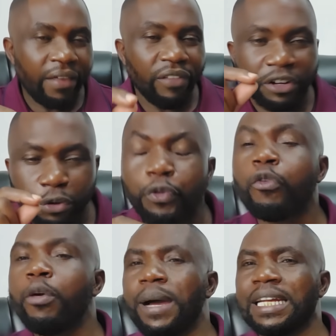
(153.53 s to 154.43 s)
The truth
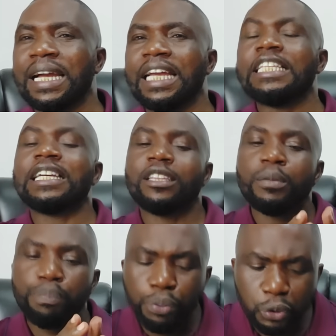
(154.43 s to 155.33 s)
of the matter is that
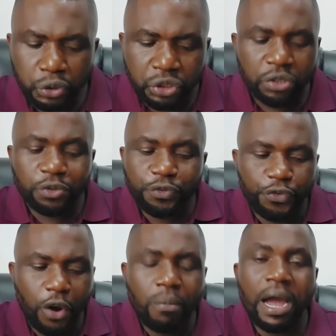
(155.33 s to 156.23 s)
the push to
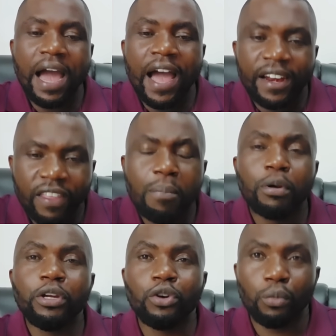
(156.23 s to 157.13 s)
form another
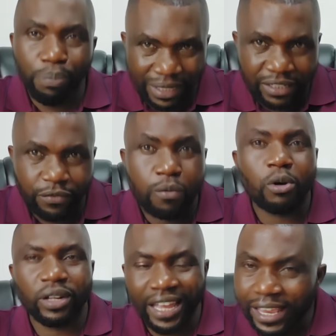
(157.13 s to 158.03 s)
political party for
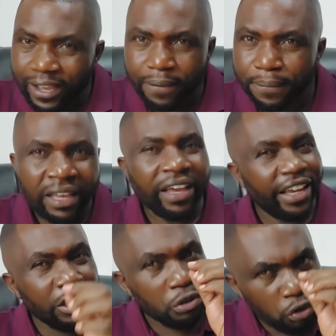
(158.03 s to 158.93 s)
Mount Kenya
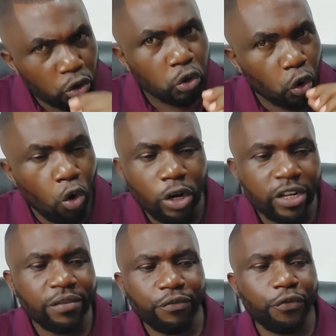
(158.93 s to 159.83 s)
is not
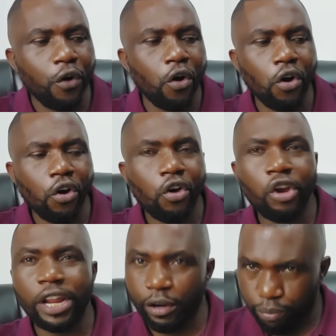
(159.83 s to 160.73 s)
only for
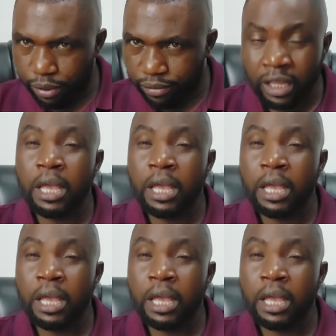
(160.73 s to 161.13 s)
Nairobi,